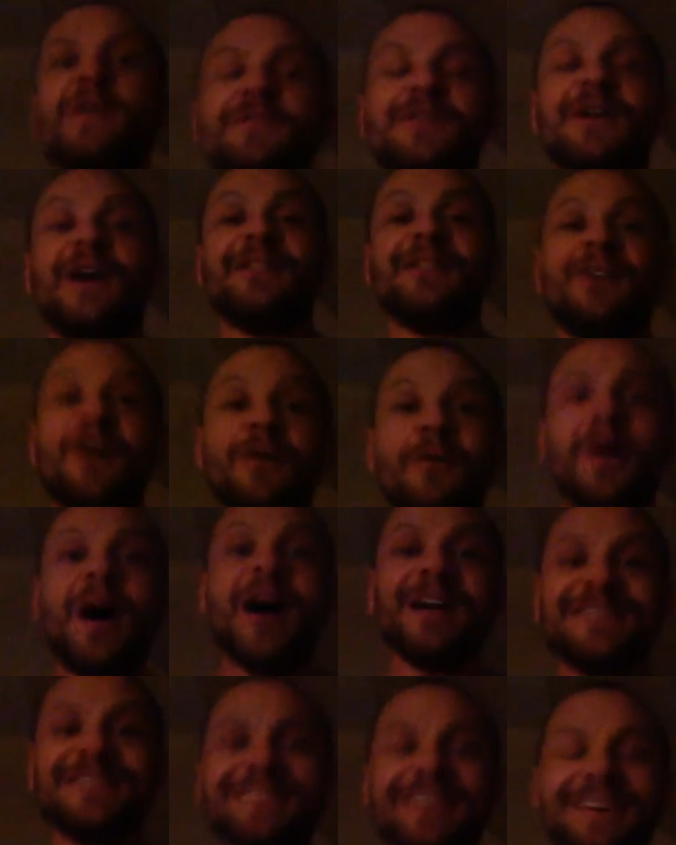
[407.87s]
You guys don't
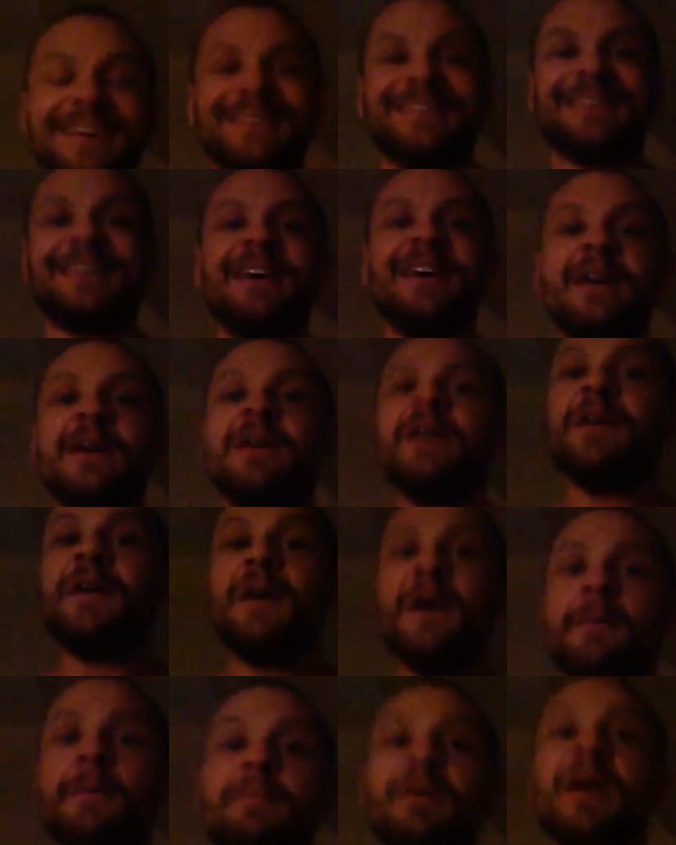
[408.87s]
watch this.
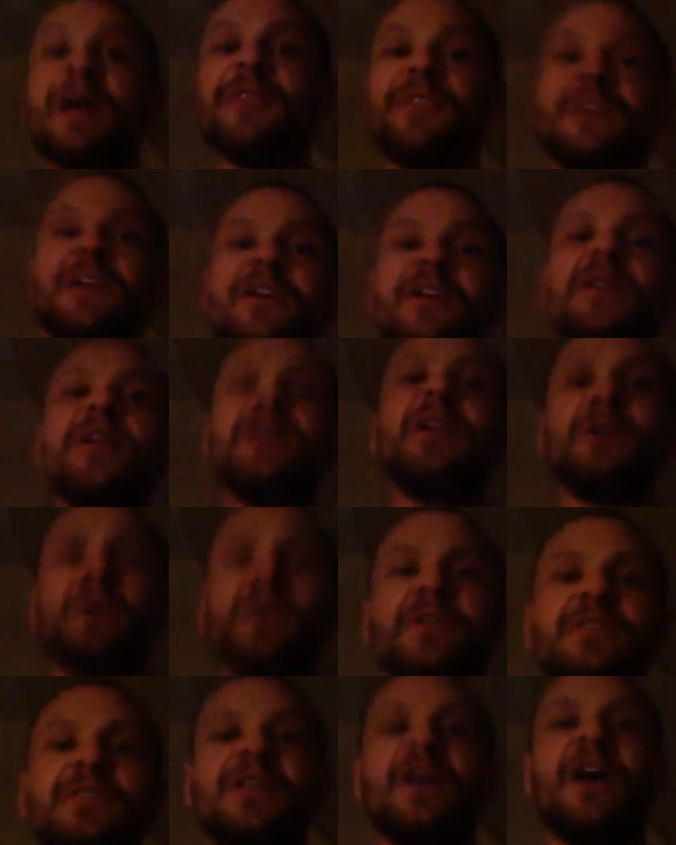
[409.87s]
But I think you're going to
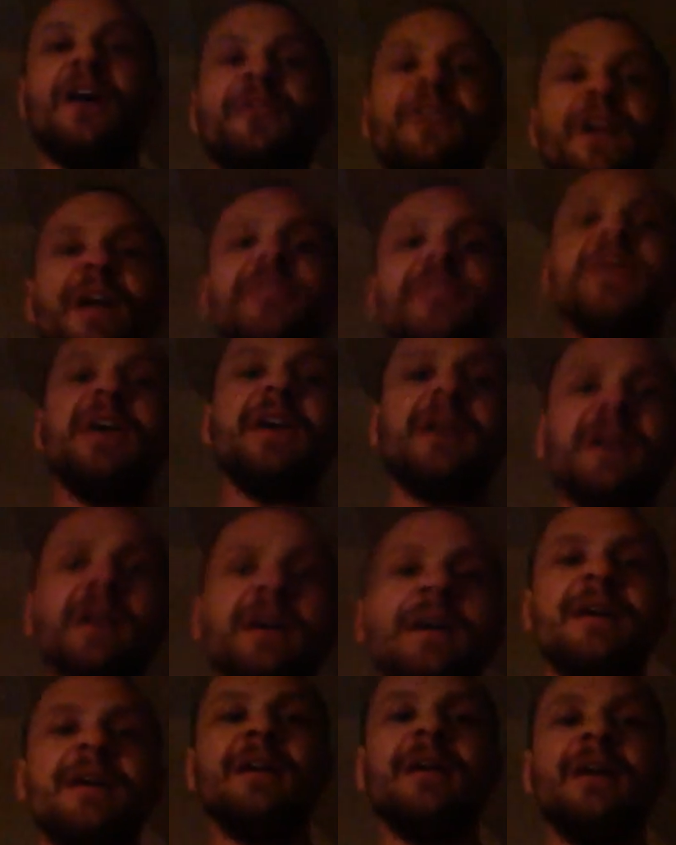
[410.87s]
learn stuff, and I think
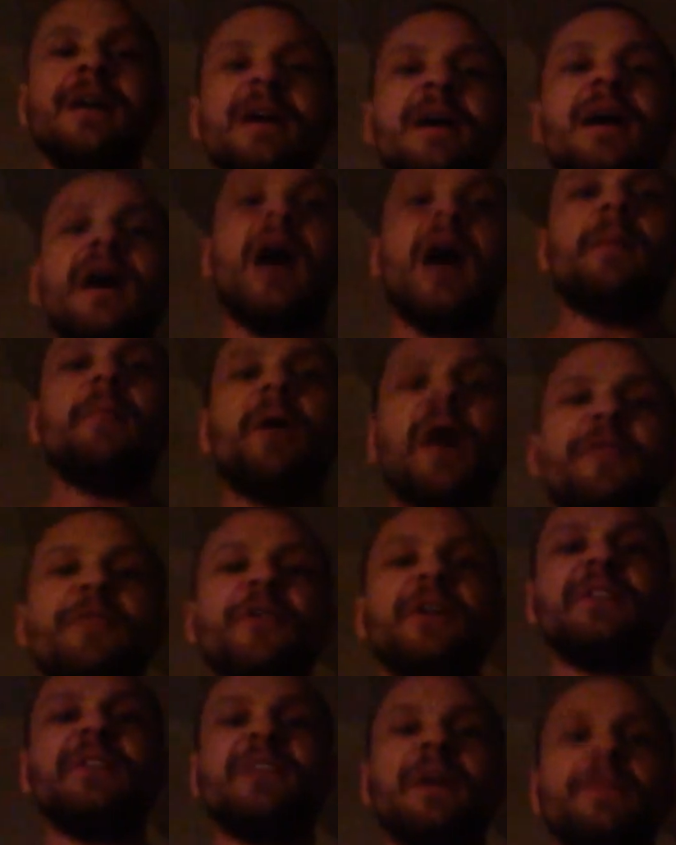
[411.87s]
I'm
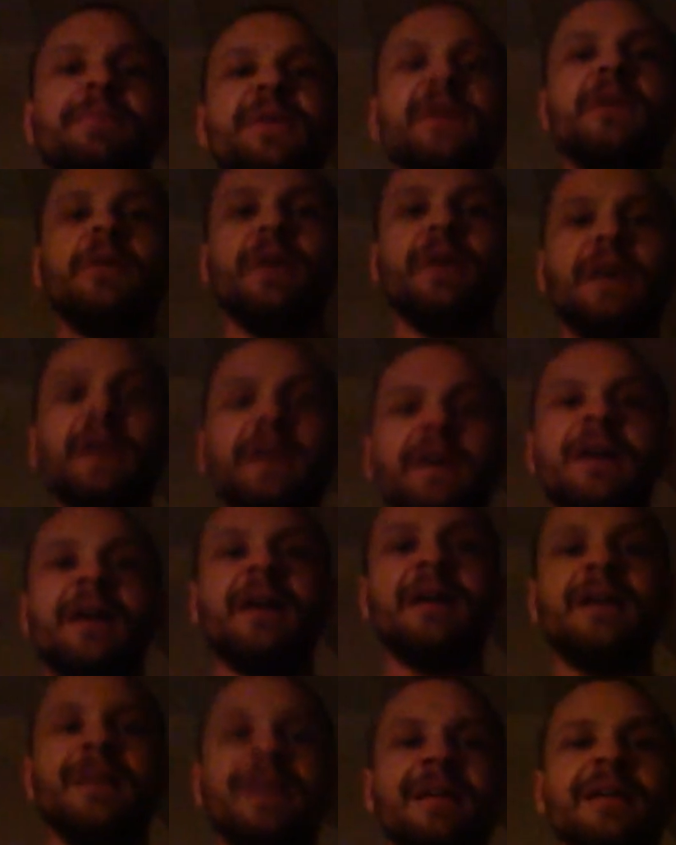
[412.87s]
offering something unique
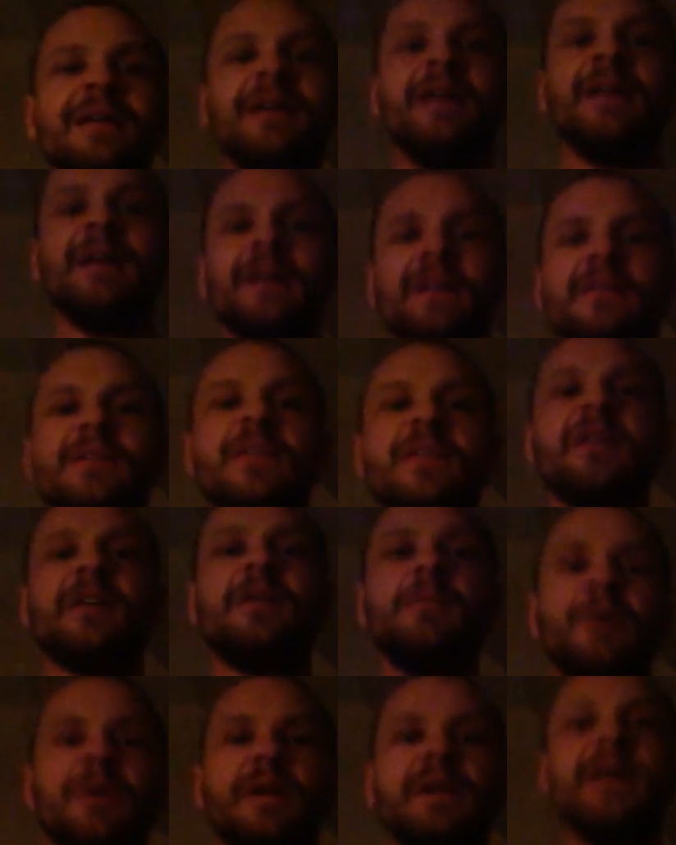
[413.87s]
to the
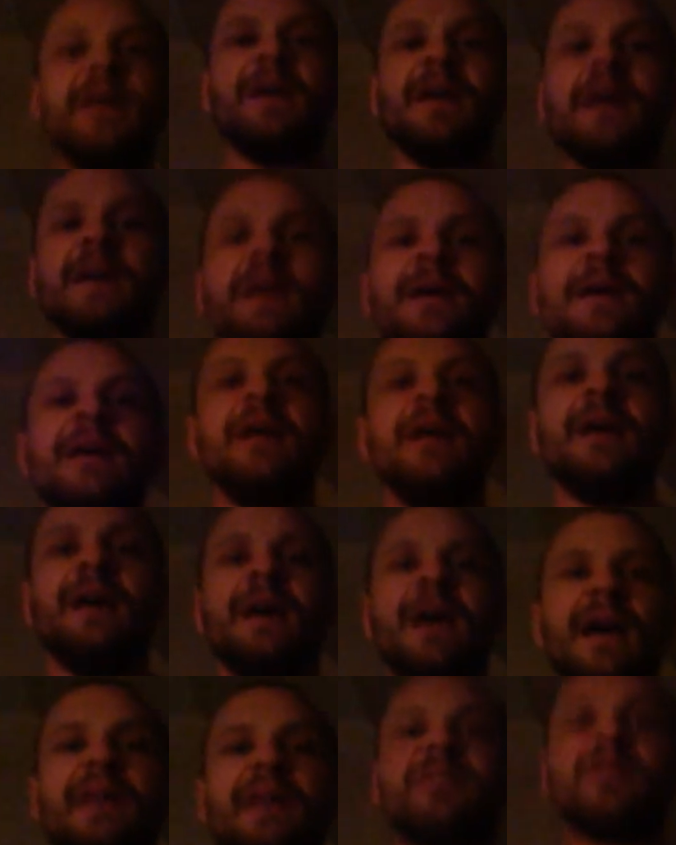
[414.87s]
community
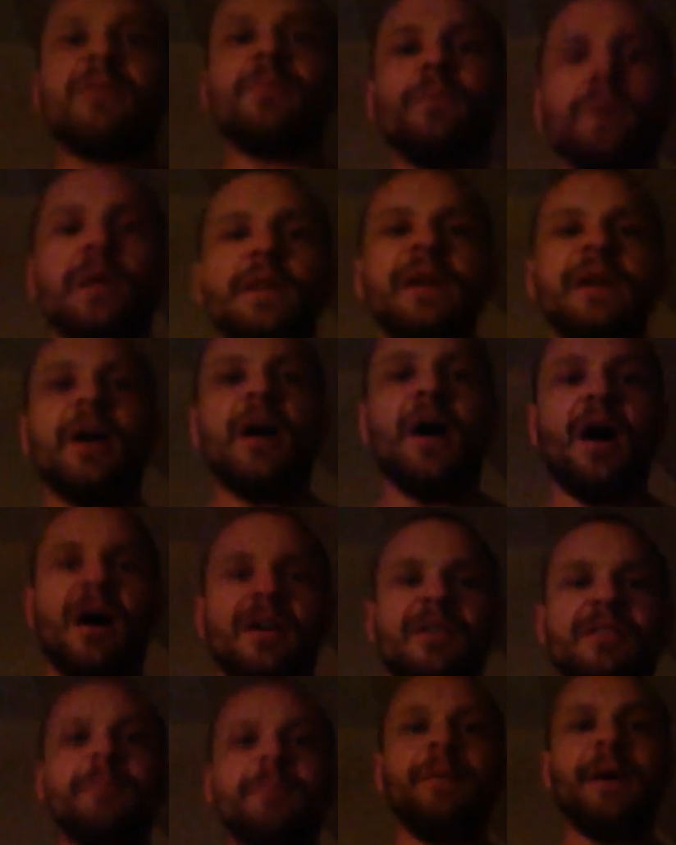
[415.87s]
and some really
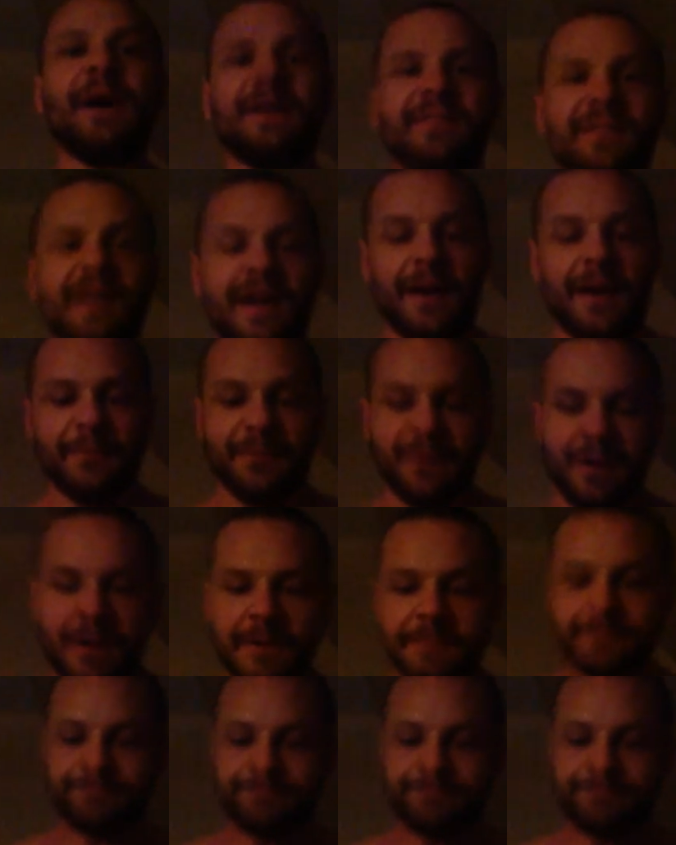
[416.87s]
awesome pecs and abs.